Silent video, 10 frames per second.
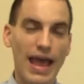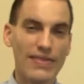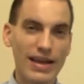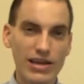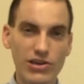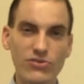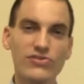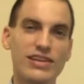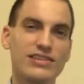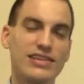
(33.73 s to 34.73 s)
And that code
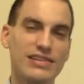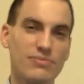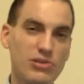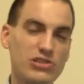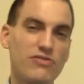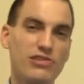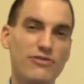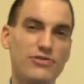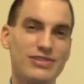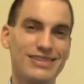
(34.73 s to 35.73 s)
section has a bunch of
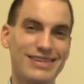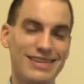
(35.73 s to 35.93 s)
different